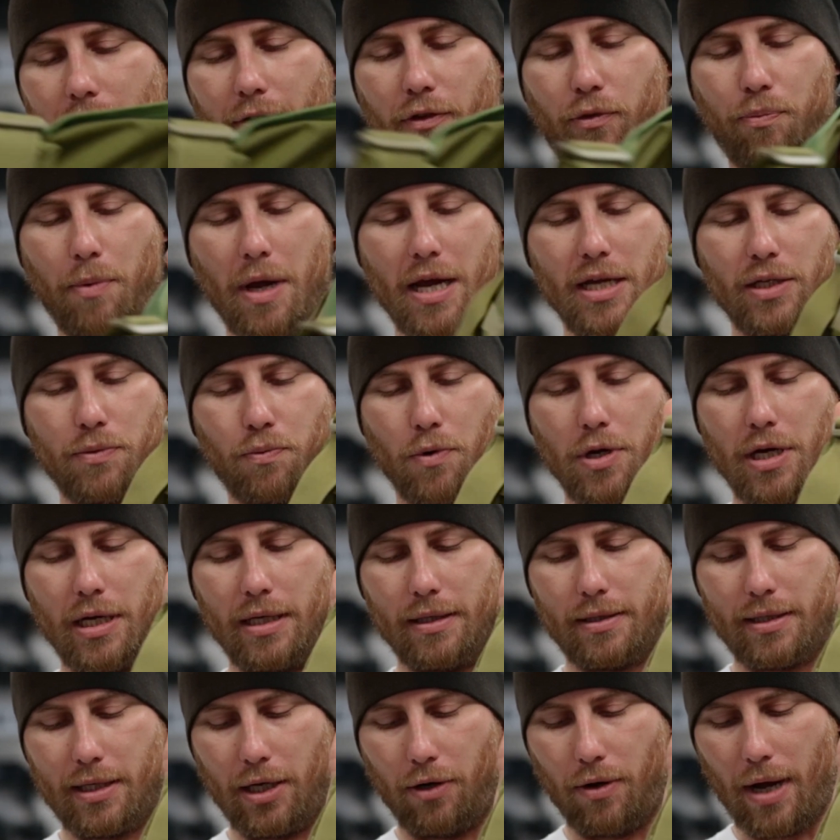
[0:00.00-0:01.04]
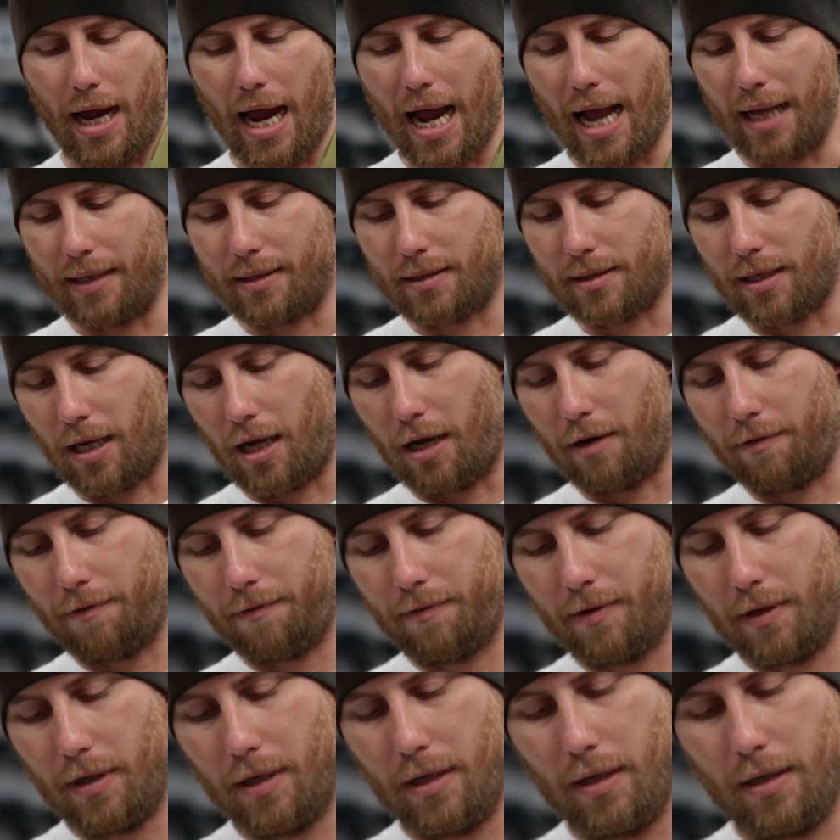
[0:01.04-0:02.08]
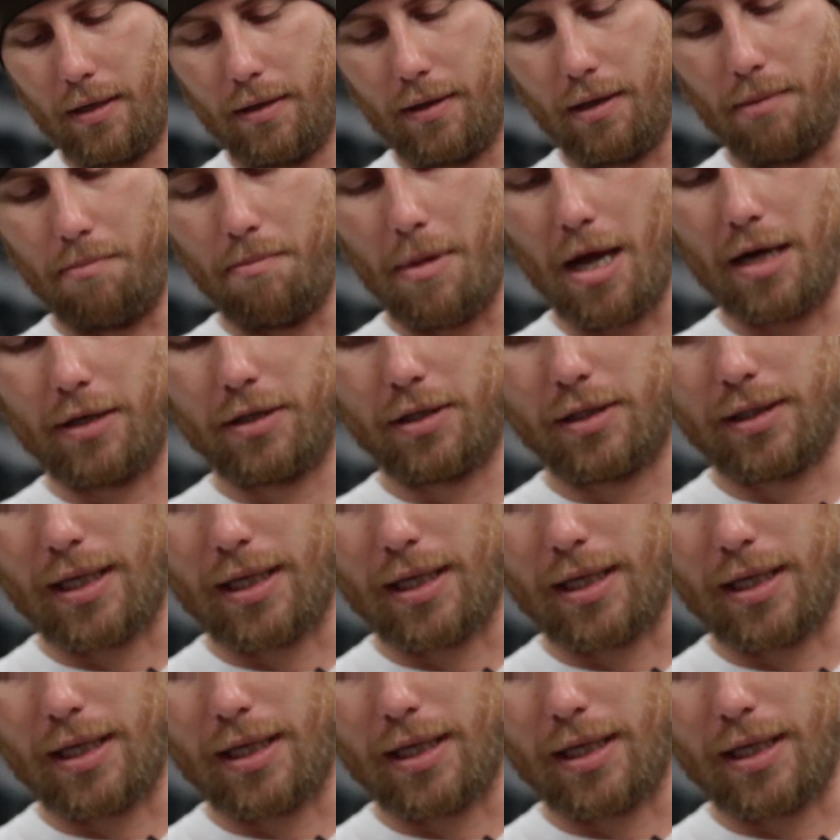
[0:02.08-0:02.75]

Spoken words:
of space where you can still add stuff. The mesh